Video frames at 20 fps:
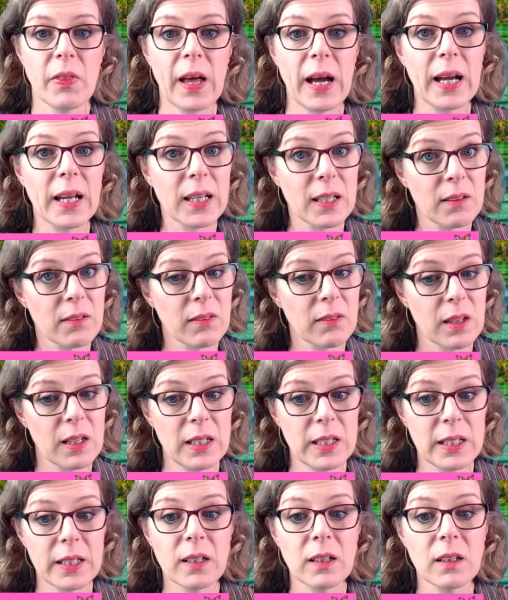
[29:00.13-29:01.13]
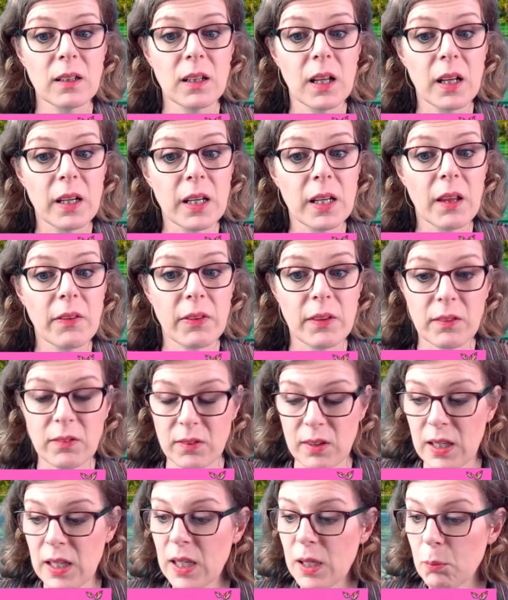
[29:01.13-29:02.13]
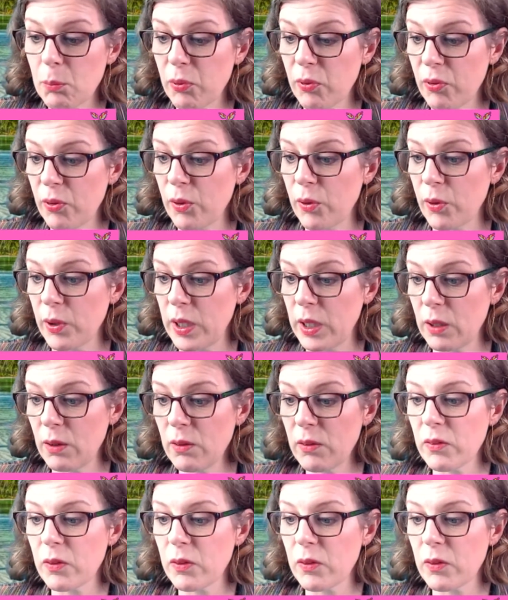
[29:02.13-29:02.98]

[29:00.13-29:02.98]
that is another tip for you.